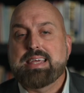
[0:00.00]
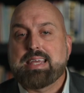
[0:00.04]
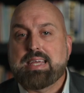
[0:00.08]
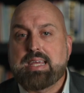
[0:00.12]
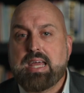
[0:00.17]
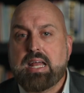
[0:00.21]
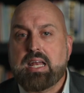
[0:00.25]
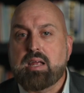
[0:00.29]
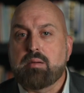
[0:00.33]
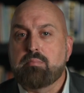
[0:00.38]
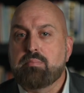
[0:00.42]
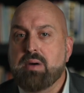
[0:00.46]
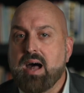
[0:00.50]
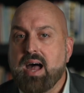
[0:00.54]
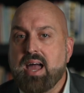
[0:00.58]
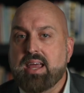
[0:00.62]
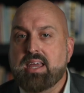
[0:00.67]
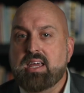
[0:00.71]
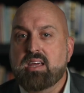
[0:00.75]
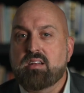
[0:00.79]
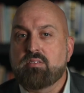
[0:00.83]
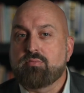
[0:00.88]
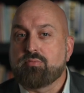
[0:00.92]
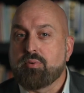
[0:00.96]
Getting
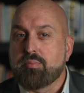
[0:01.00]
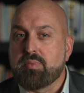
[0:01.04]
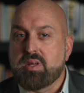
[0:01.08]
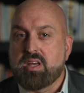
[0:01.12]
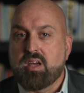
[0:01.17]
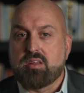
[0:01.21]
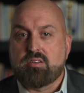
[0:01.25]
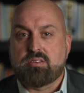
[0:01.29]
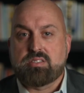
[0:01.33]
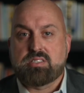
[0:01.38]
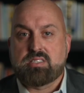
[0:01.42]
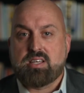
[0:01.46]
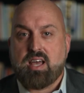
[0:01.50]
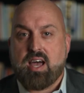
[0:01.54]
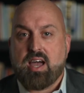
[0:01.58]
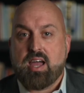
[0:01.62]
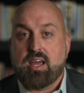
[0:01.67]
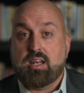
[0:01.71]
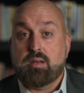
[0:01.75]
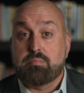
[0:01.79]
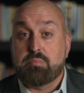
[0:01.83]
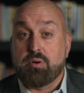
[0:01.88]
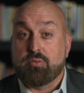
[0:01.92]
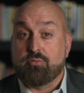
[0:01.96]
buy-in from the other
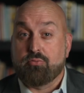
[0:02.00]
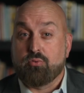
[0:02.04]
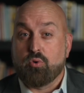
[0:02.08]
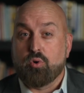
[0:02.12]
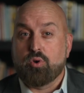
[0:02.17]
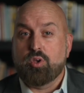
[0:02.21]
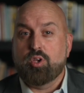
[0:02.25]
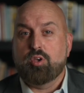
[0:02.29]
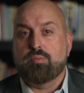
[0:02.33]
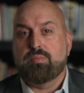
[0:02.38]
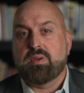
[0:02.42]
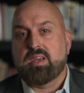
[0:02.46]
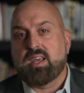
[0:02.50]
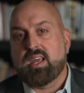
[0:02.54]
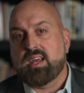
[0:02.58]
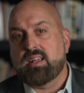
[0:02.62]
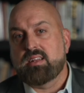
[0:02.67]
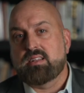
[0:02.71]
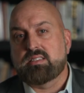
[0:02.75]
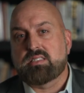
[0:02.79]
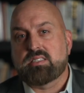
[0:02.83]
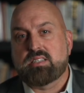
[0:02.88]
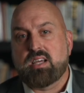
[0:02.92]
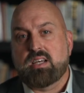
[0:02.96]
side before you
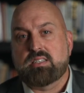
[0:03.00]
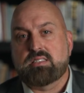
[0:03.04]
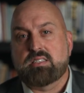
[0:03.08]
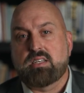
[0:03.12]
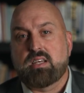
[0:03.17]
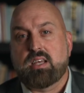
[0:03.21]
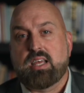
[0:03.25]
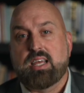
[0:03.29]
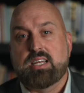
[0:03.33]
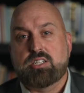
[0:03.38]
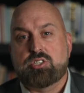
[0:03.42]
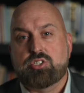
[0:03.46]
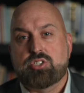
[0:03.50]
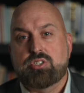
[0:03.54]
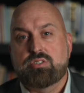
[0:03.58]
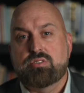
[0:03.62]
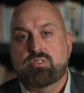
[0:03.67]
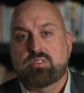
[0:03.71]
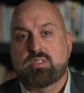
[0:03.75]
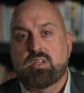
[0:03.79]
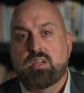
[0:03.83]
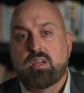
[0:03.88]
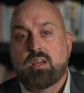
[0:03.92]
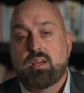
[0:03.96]
begin discussing
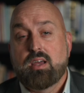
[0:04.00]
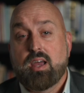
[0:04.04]
issues